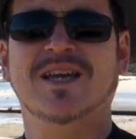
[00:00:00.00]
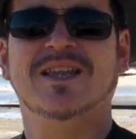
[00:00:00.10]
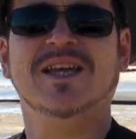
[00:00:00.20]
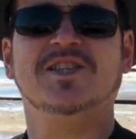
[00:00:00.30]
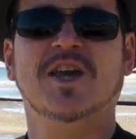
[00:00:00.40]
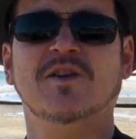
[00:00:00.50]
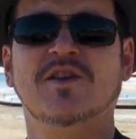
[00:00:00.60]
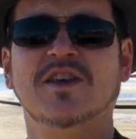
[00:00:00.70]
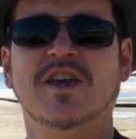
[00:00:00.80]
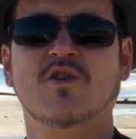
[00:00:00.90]
that's the only
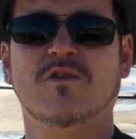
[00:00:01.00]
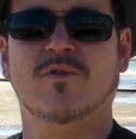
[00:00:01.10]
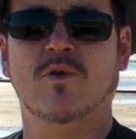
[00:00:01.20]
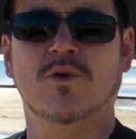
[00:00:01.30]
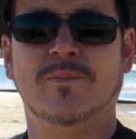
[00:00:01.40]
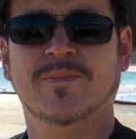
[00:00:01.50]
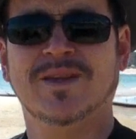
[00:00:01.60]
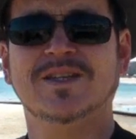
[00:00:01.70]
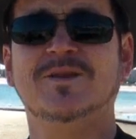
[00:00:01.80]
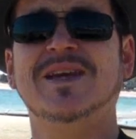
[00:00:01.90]
thing they're good
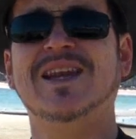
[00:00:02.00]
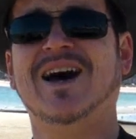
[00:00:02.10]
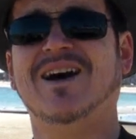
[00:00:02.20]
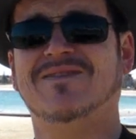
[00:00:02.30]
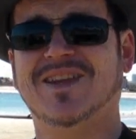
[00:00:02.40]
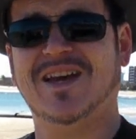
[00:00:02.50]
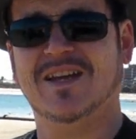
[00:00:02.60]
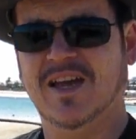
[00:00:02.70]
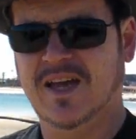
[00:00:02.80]
for—to be laughed at.